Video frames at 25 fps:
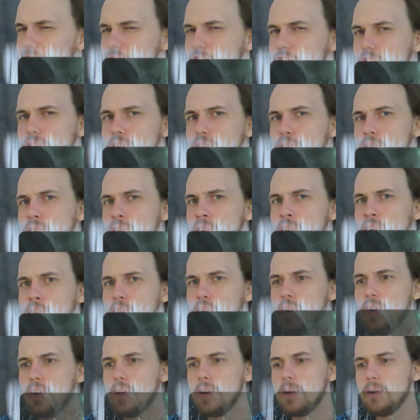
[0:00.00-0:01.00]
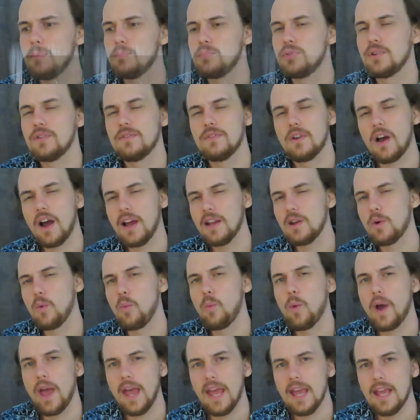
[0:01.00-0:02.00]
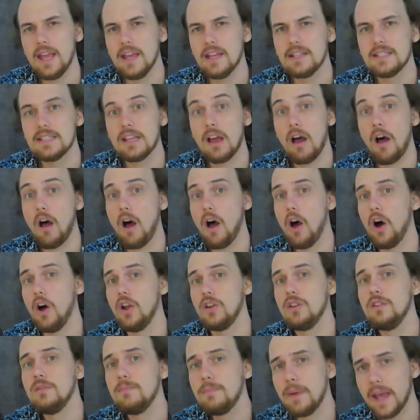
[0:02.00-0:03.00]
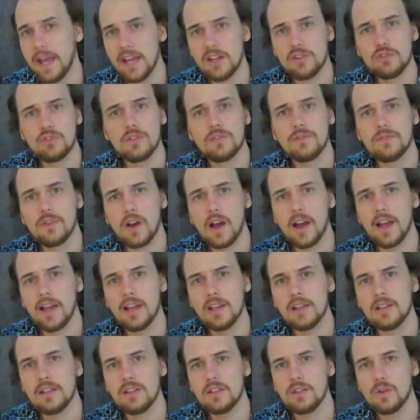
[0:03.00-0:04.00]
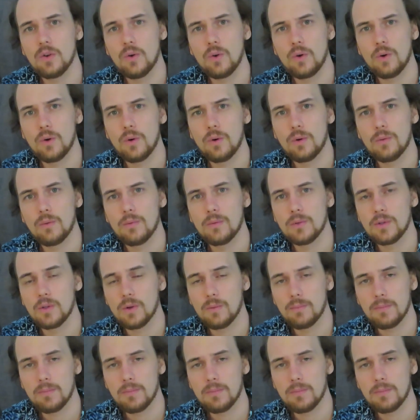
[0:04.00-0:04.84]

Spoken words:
to provide a way to unpetrify your